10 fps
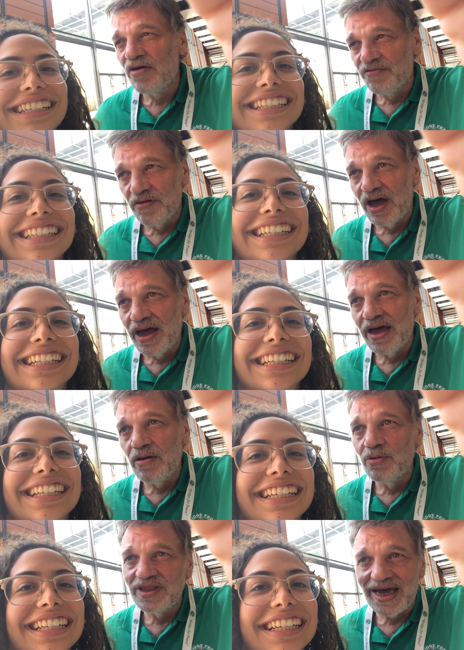Speaker 1: of uh,
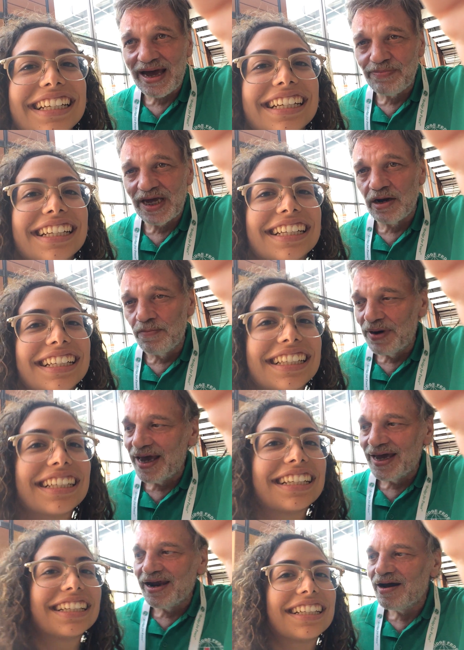with the captain non
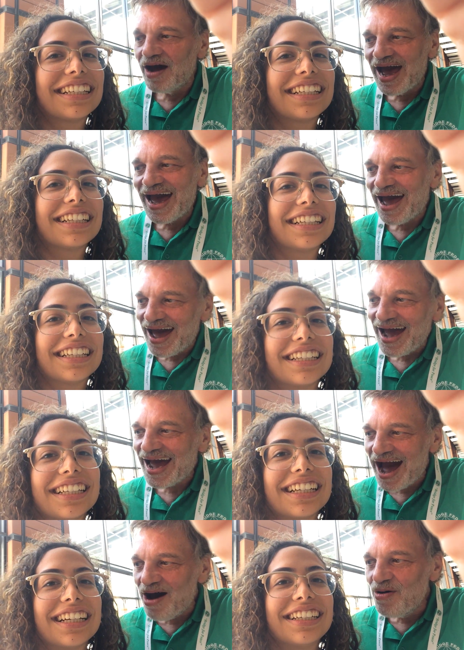player.
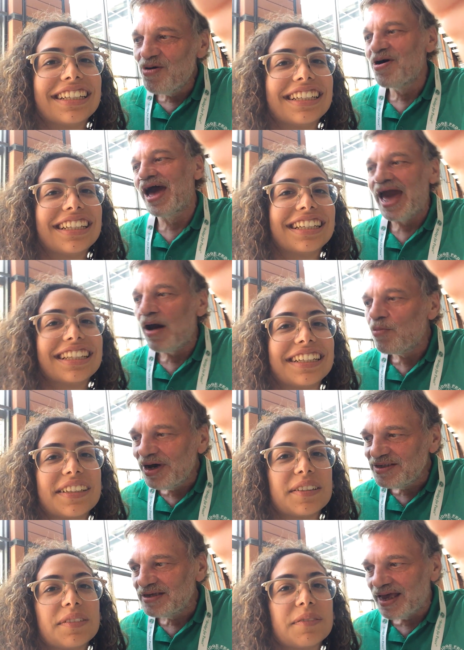How uh,
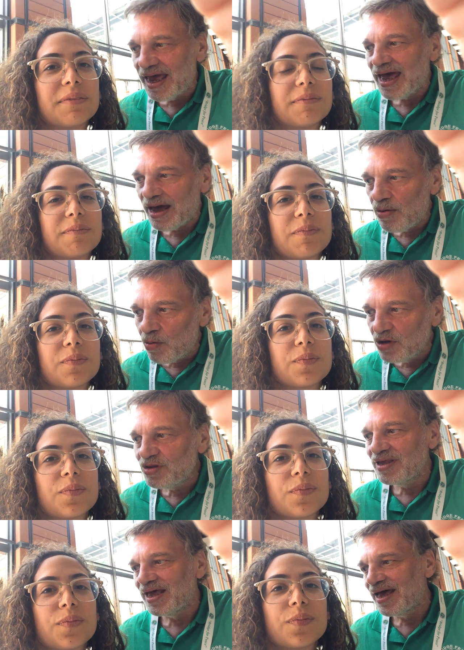with uh, what
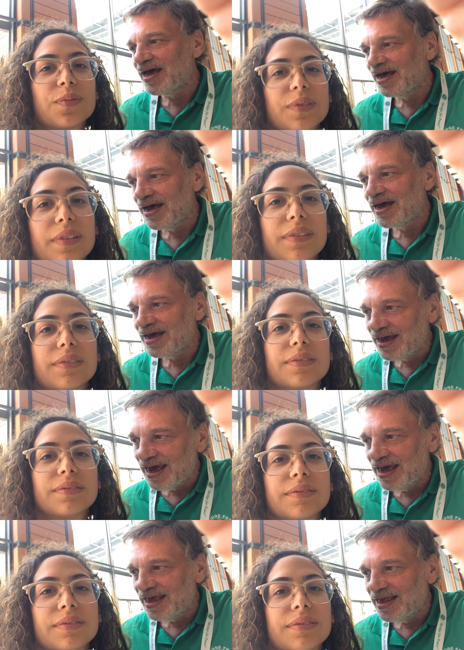uh,
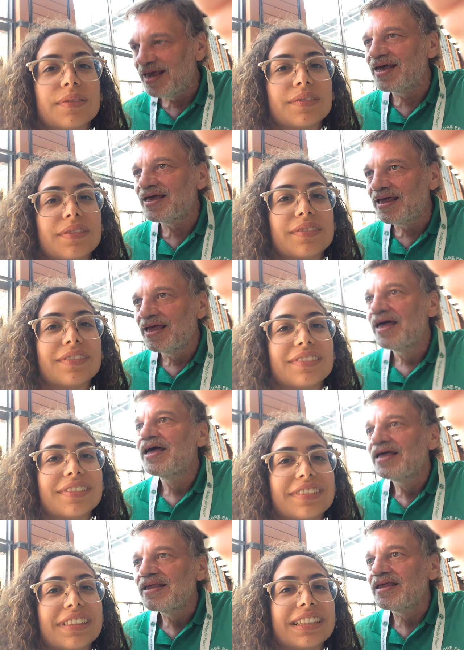he
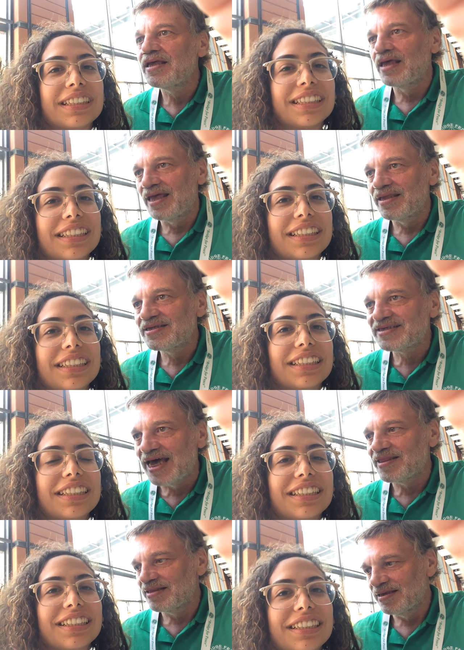
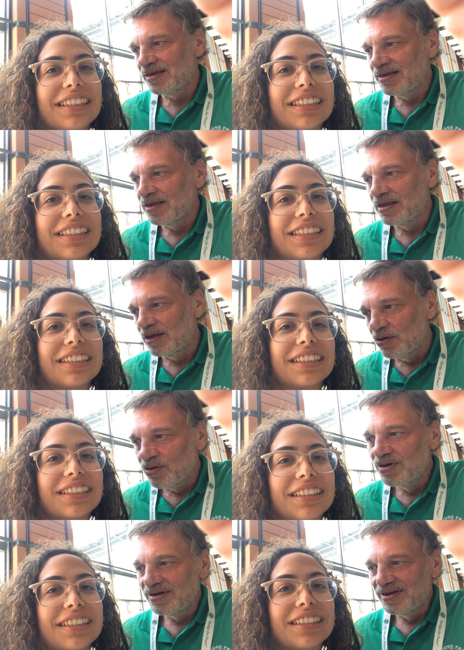said you?
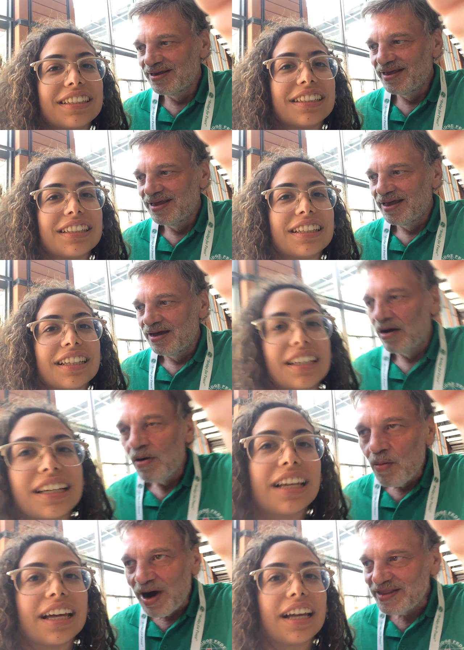
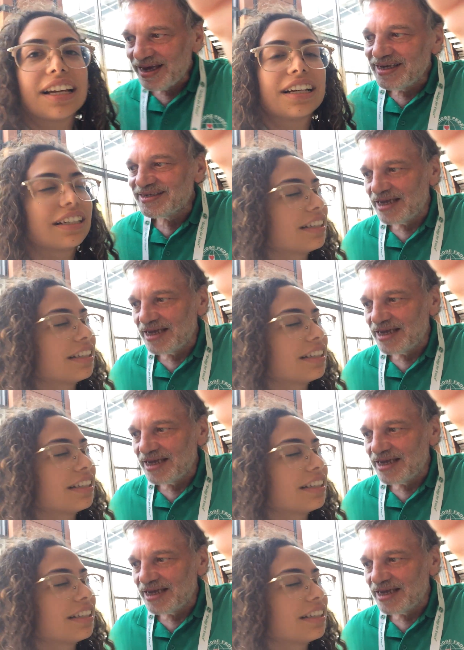What he